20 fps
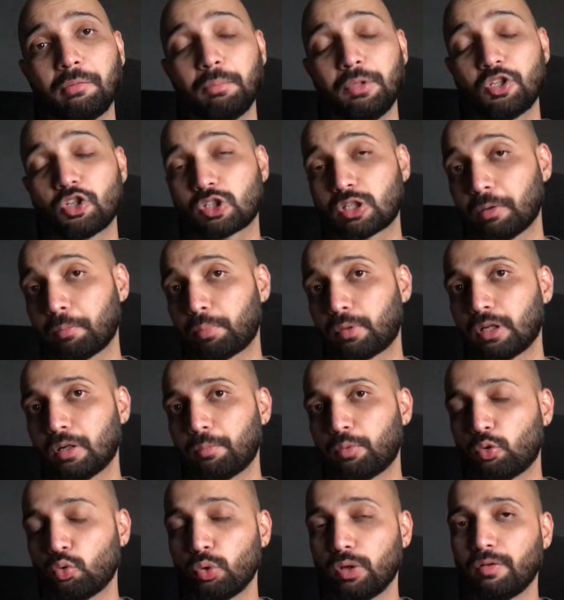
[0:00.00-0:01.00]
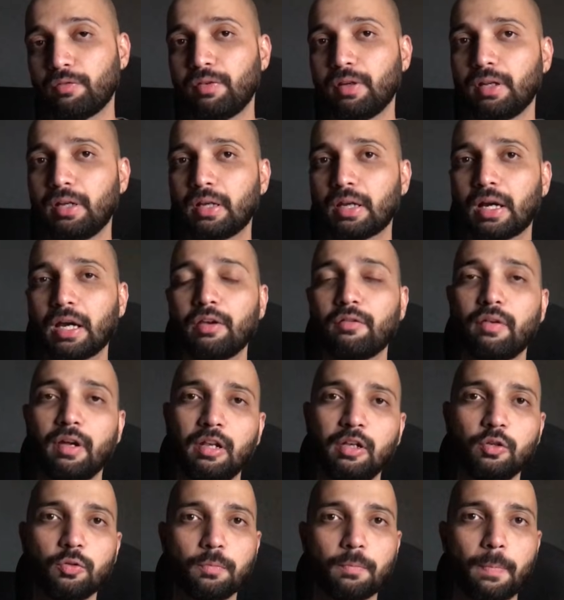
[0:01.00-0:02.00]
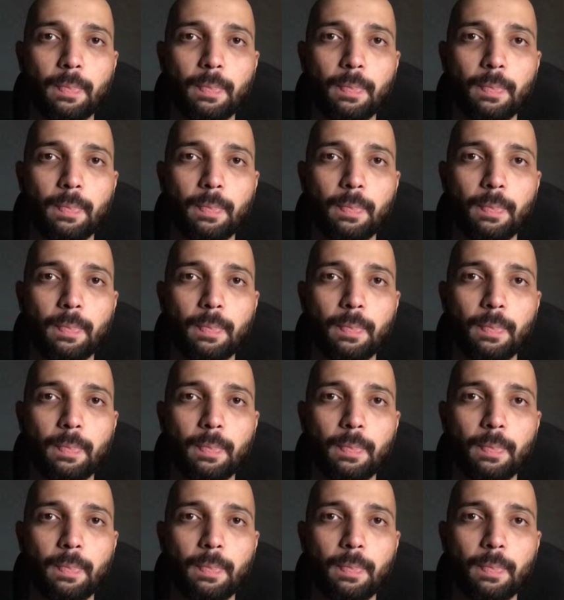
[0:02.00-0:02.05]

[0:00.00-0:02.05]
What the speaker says: stepped up to a very high value.